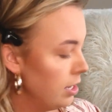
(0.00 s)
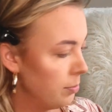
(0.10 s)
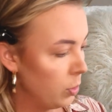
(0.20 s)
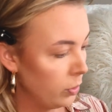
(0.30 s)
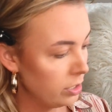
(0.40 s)

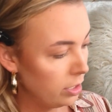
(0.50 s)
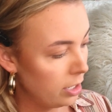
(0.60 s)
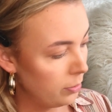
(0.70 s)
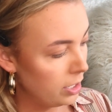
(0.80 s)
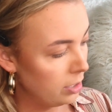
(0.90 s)
am going to
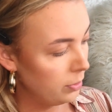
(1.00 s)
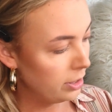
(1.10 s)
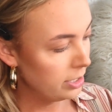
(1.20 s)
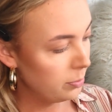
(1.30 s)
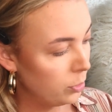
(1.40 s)
go in with
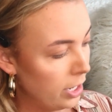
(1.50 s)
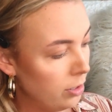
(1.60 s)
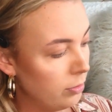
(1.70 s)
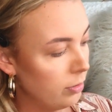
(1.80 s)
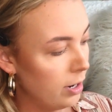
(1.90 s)
this
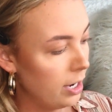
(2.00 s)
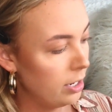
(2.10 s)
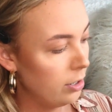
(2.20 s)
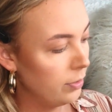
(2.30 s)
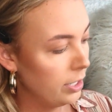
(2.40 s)
brown right
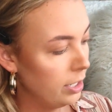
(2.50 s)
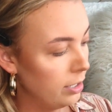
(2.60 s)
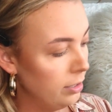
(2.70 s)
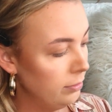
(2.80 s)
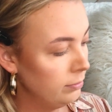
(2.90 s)
over here.